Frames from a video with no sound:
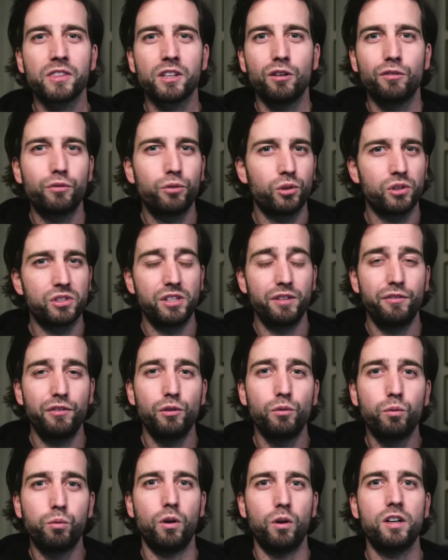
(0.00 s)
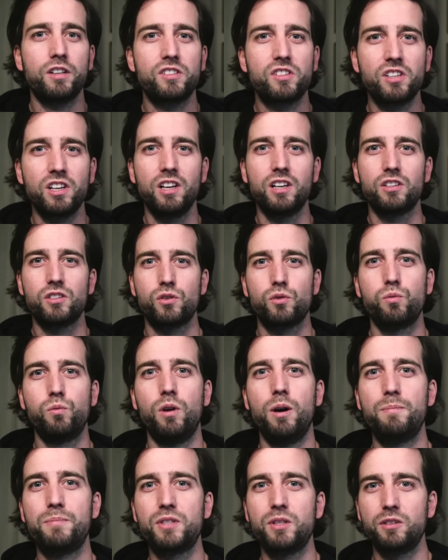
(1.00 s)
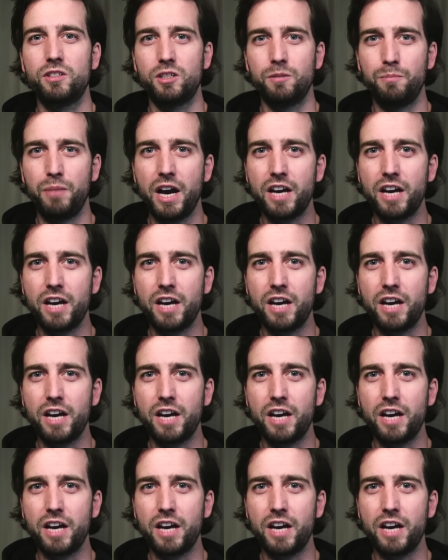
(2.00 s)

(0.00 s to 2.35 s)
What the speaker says: of course, if you once swapped the